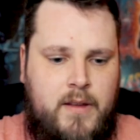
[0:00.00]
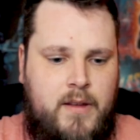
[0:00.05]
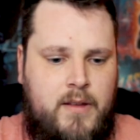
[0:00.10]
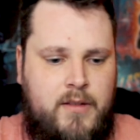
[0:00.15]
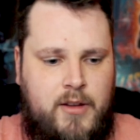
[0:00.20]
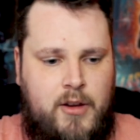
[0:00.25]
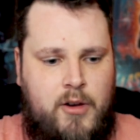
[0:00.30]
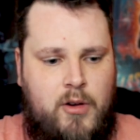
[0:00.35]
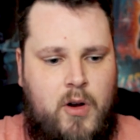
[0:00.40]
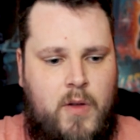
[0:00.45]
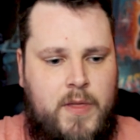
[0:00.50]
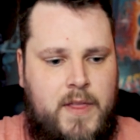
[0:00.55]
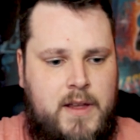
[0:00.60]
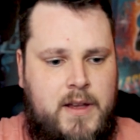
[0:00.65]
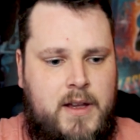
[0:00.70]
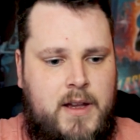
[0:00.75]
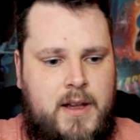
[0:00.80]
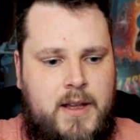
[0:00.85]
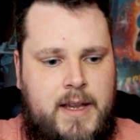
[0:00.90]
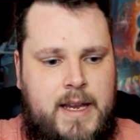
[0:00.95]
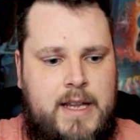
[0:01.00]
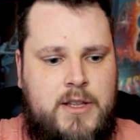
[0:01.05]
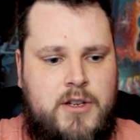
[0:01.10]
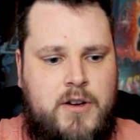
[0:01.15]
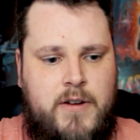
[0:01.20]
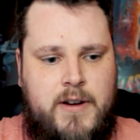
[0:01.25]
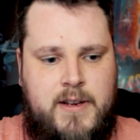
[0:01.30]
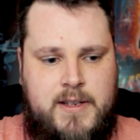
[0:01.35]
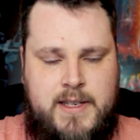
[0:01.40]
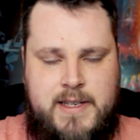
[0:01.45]
So on the
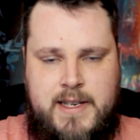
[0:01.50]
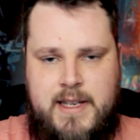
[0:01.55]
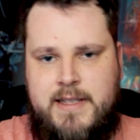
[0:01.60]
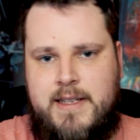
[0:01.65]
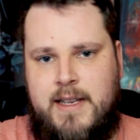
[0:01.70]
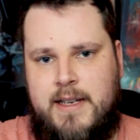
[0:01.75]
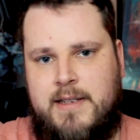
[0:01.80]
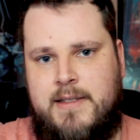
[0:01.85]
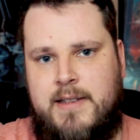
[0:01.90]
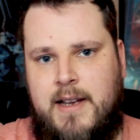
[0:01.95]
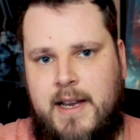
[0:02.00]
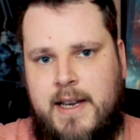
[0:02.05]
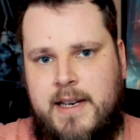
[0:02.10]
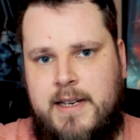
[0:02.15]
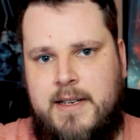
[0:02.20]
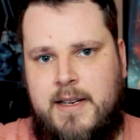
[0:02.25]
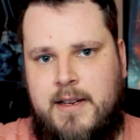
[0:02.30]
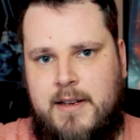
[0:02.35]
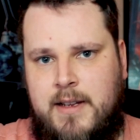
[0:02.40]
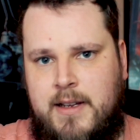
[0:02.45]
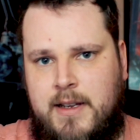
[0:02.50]
eToro statistics side,